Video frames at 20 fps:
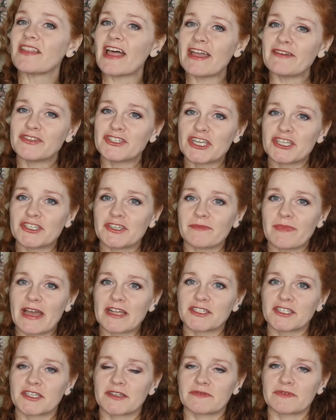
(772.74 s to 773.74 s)
Life-Changing
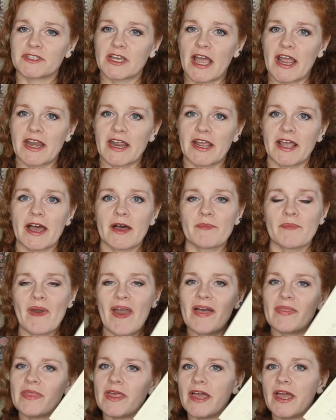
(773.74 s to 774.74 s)
Magic of Tidying Up,
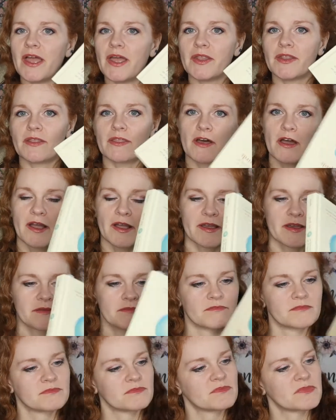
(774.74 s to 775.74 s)
and then the
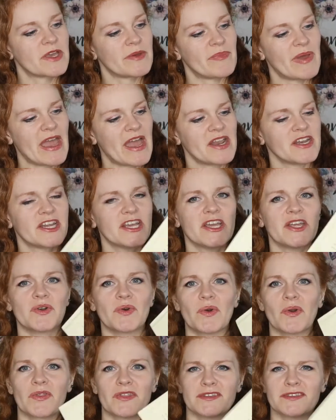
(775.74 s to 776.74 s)
companion
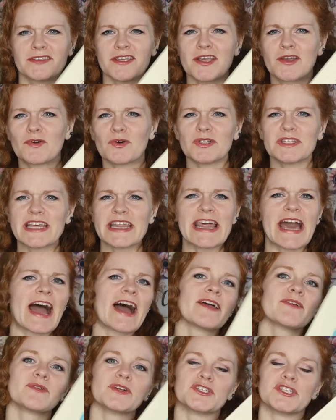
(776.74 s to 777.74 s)
or the sequel to
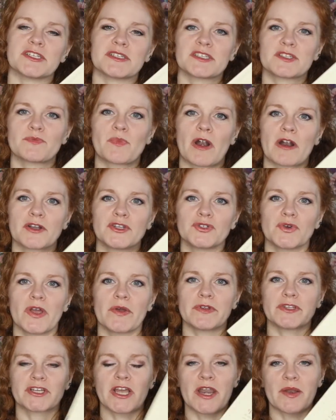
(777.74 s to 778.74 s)
that, which is Spark Joy,
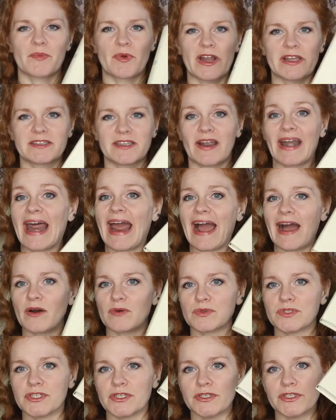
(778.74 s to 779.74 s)
which kind of breaks down
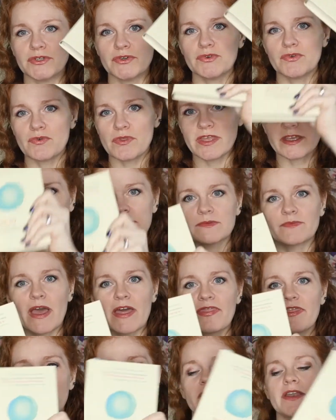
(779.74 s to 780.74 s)
how to do this
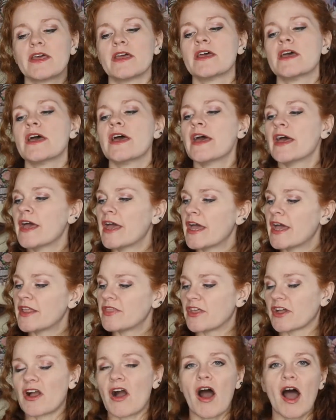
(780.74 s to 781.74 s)
method,
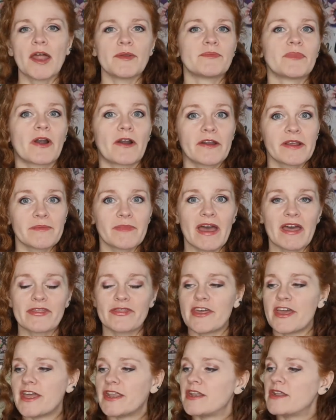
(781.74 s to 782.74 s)
the KonMari
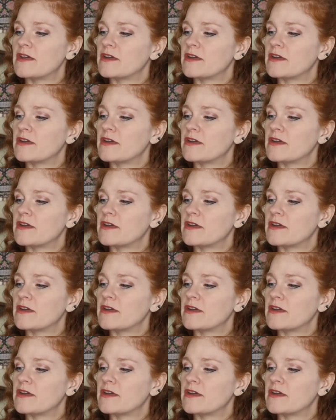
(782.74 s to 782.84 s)
Method.